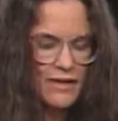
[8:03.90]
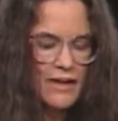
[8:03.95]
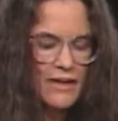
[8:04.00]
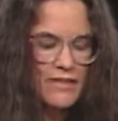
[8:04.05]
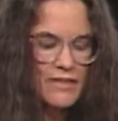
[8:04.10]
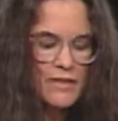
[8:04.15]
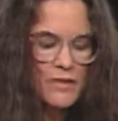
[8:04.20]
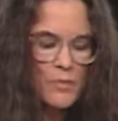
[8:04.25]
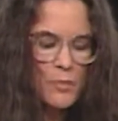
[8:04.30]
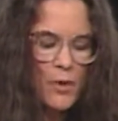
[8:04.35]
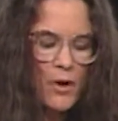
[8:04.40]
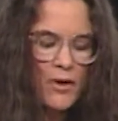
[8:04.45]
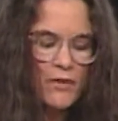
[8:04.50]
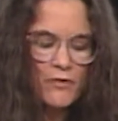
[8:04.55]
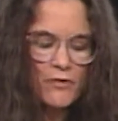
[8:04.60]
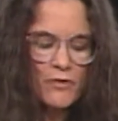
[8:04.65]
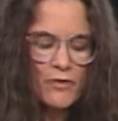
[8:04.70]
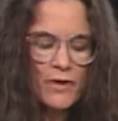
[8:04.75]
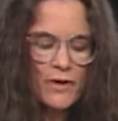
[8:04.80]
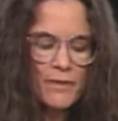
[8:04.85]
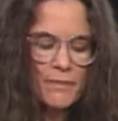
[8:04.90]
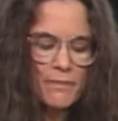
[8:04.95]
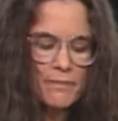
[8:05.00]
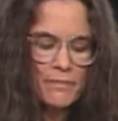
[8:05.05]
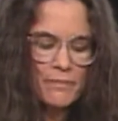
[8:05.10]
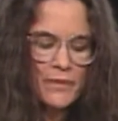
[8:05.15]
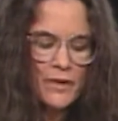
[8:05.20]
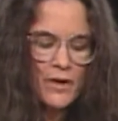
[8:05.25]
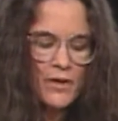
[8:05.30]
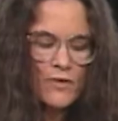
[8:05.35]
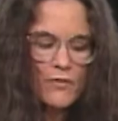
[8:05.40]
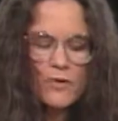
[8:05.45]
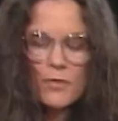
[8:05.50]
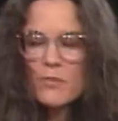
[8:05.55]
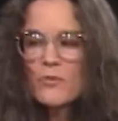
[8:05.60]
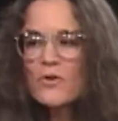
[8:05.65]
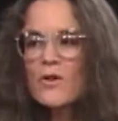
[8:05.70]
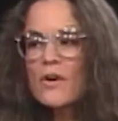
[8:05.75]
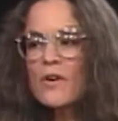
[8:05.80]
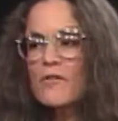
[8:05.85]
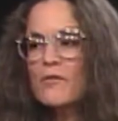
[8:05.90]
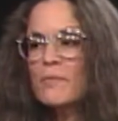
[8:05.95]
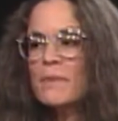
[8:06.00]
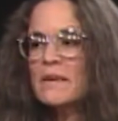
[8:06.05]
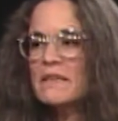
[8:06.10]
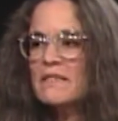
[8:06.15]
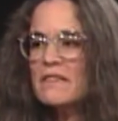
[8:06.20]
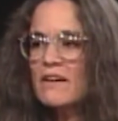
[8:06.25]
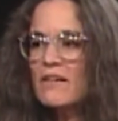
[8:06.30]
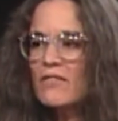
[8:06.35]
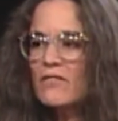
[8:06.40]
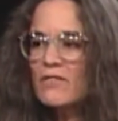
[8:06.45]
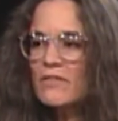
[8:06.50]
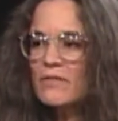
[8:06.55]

Yes, this part from Song of Myself.